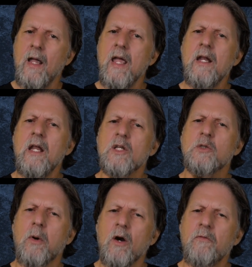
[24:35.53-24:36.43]
In his
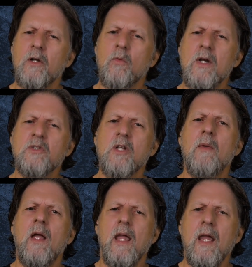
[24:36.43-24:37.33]
perfect wisdom,
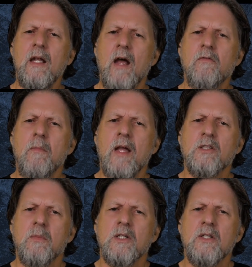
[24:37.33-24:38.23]
he never
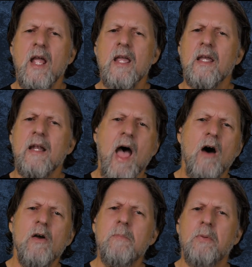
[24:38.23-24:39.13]
makes a mistake in
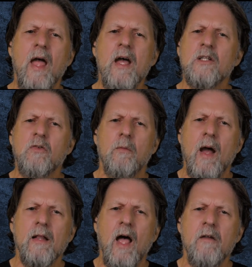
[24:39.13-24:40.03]
how he plans for
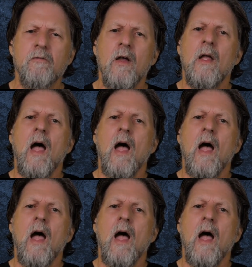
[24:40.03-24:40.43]
my life.